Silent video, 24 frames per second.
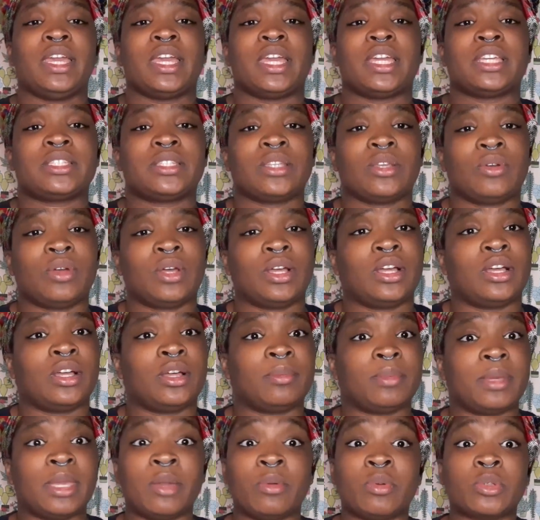And so
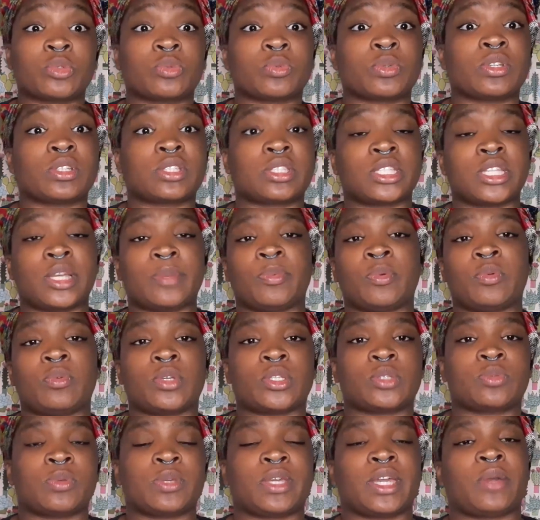it was real simple
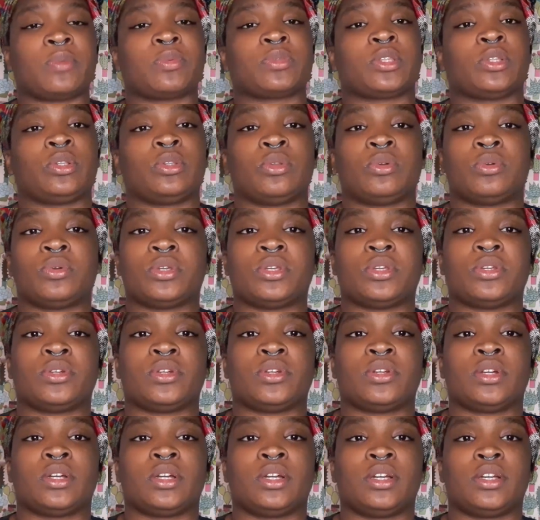once we got with the
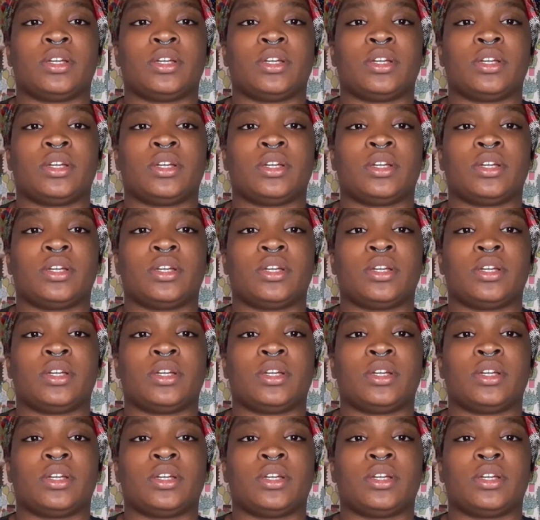lawyer.